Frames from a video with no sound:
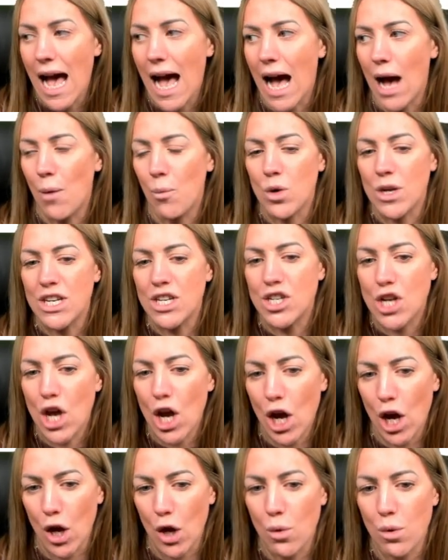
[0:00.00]
And we
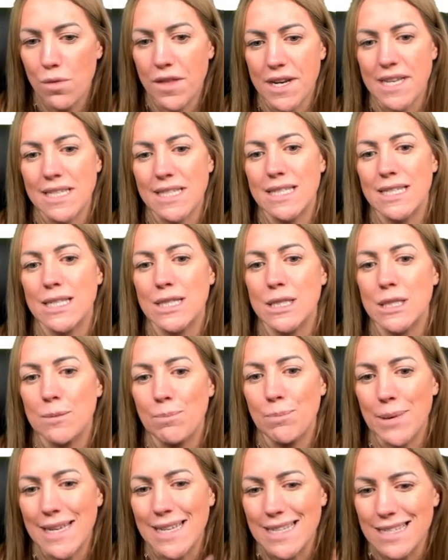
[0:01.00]
know that it
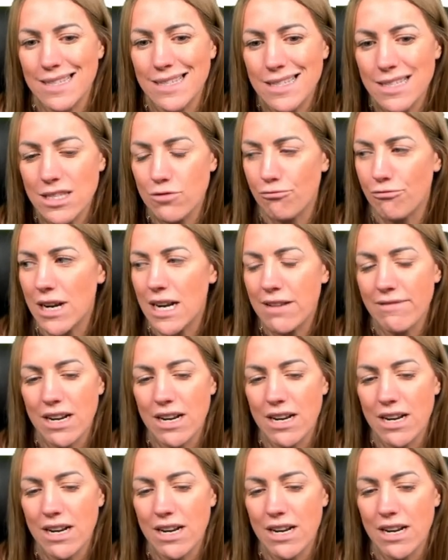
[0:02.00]
spins really,